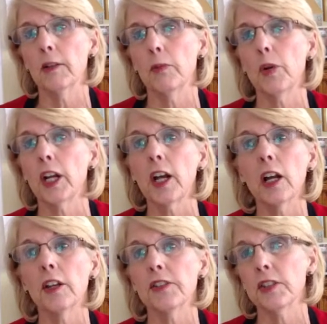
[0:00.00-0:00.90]
when I
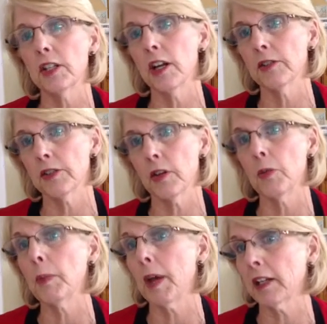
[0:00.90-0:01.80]
got on the city council, I
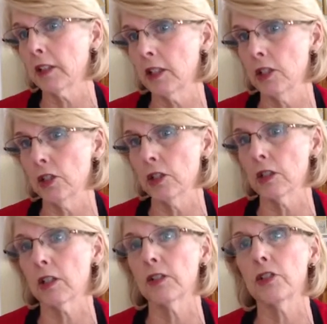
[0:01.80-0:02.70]
went back to teaching,
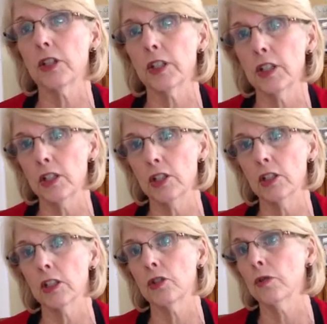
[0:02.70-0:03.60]
and I started
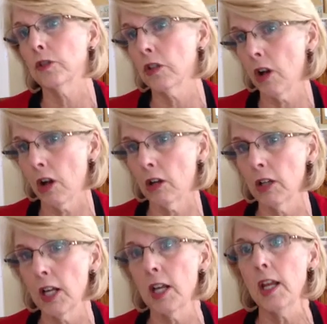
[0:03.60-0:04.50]
teaching at Juvenile Hall.